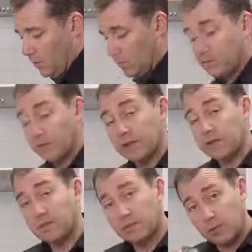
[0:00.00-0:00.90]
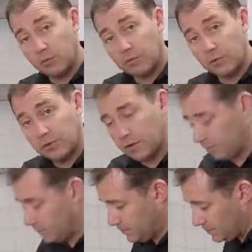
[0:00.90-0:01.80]
We've selected the double filter.
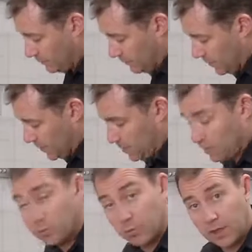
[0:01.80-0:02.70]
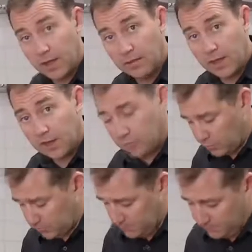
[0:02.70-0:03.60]
Just put that in the handle.